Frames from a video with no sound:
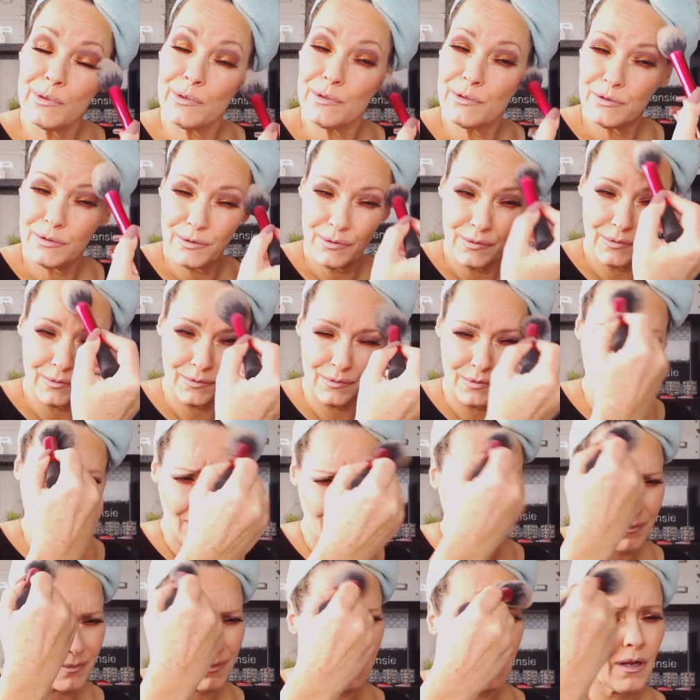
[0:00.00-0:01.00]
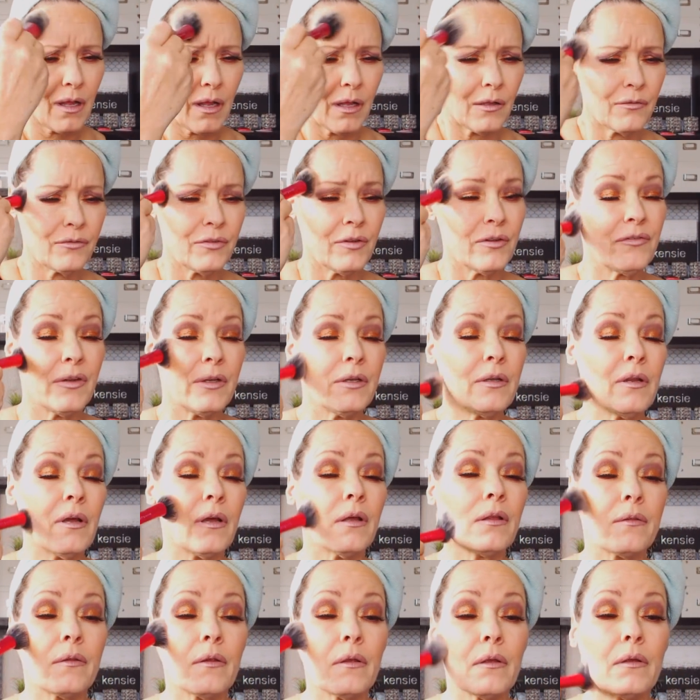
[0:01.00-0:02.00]
we'll just dust it off if it
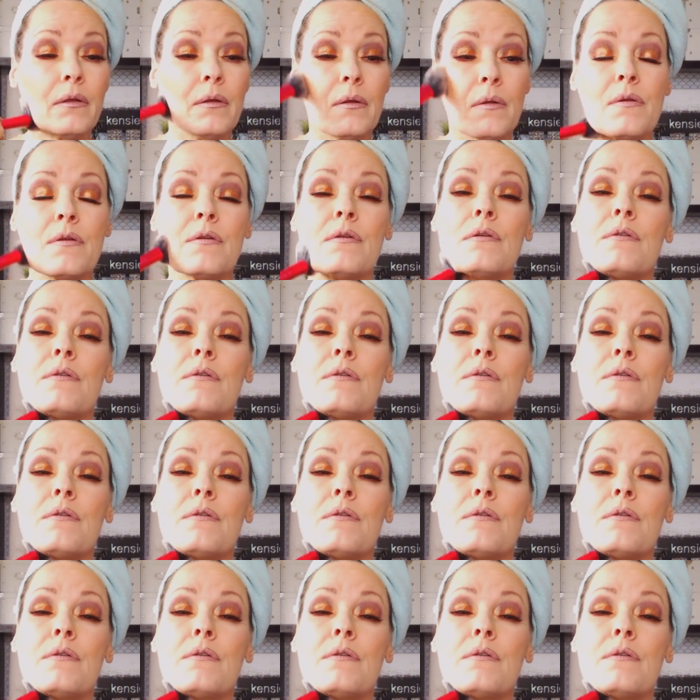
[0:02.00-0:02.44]
does, huh?